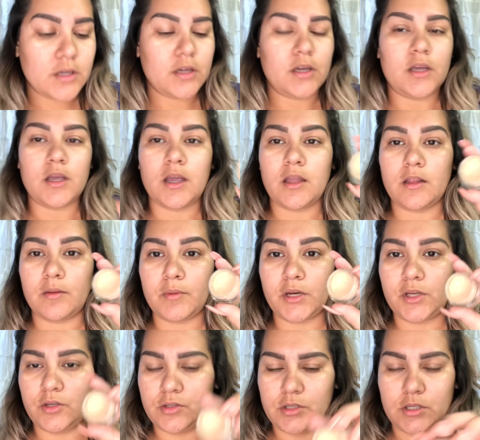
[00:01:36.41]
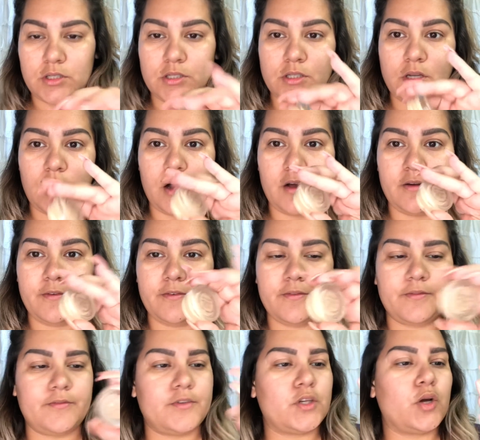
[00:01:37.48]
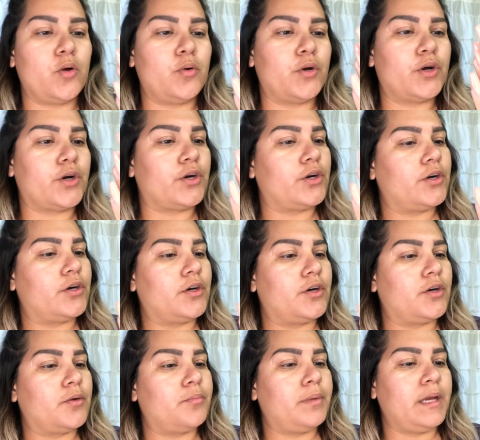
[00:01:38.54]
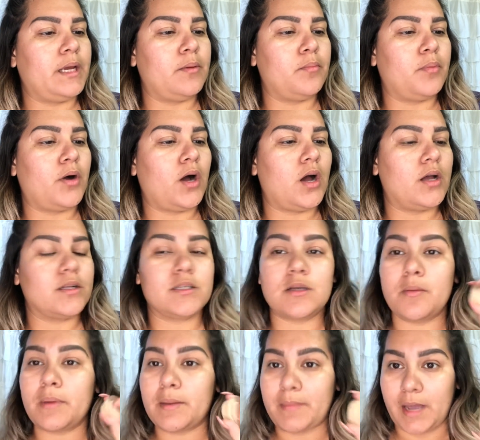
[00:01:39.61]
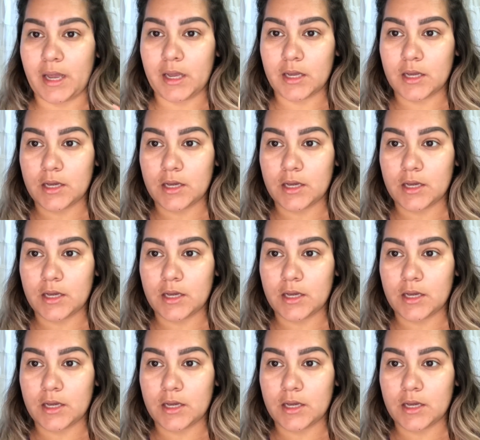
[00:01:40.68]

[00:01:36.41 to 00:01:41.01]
And then I'm gonna use a soft ochre paint pot by MAC